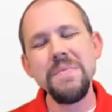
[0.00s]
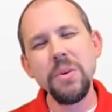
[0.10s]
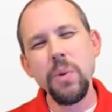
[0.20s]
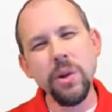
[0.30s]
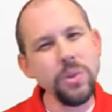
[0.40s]

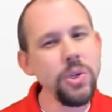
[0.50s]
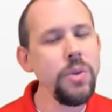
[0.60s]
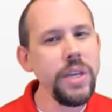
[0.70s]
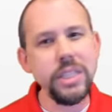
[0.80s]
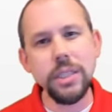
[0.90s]
We don't do
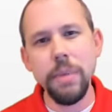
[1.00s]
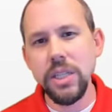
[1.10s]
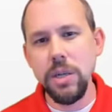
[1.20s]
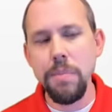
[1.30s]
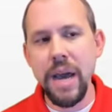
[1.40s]
this as
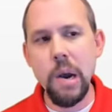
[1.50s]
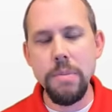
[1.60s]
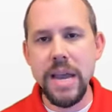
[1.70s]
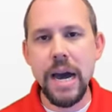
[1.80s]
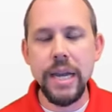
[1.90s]
much in Power
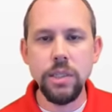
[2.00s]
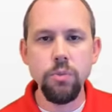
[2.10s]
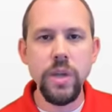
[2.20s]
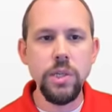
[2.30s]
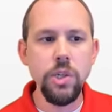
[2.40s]
BI as
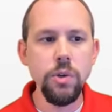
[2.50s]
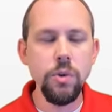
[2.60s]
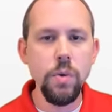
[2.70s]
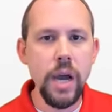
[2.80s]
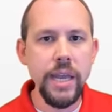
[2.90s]
we
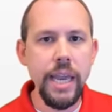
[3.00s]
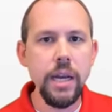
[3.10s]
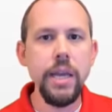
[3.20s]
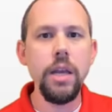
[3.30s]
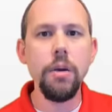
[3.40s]
do uh, in
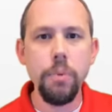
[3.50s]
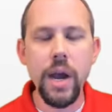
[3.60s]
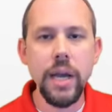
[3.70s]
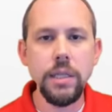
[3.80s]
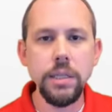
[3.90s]
an
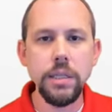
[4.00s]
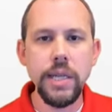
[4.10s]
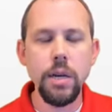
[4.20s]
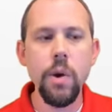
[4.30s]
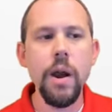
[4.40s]
enterprise
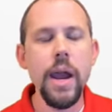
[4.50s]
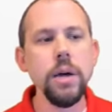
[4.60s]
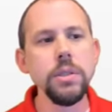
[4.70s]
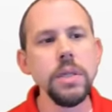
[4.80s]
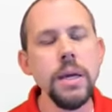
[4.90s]
data
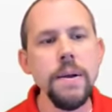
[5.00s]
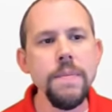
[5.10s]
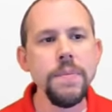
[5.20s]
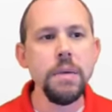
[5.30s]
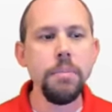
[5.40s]
warehouse,
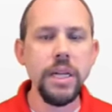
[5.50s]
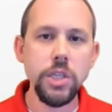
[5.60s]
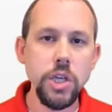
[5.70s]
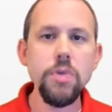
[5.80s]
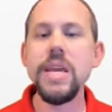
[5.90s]
but it's
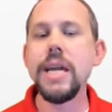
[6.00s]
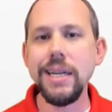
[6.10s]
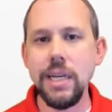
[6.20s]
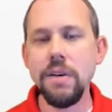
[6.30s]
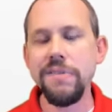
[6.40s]
a unique
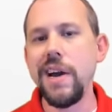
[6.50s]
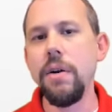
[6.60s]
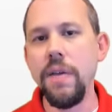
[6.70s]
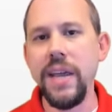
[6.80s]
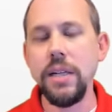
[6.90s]
identifier
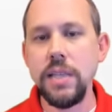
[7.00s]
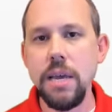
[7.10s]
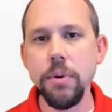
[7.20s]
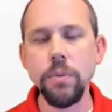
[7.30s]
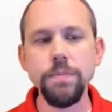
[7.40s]
on that
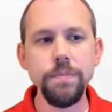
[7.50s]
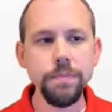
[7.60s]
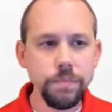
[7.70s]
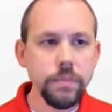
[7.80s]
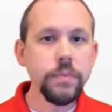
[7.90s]
table
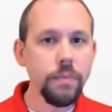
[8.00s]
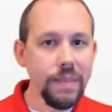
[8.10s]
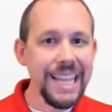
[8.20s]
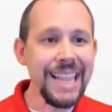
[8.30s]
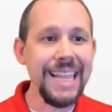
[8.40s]

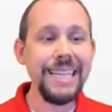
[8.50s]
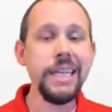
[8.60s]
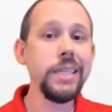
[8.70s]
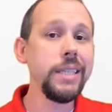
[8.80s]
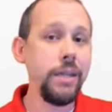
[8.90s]
that
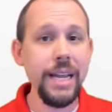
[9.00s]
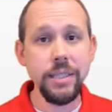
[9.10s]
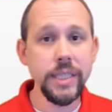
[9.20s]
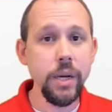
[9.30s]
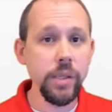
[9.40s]
doesn't
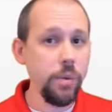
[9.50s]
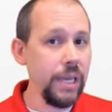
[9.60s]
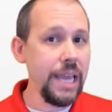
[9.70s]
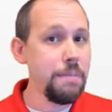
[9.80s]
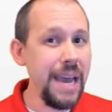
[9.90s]
necessarily
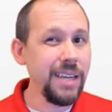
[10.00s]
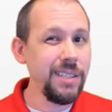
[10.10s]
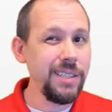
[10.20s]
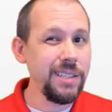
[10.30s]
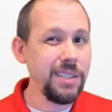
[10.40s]
relate back
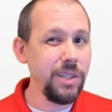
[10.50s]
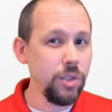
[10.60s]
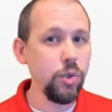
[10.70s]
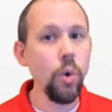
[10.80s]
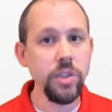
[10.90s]
to the
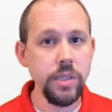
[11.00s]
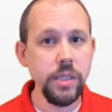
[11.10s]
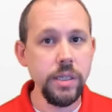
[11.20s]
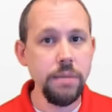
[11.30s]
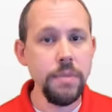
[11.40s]
source
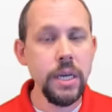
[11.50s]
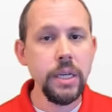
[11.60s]
system.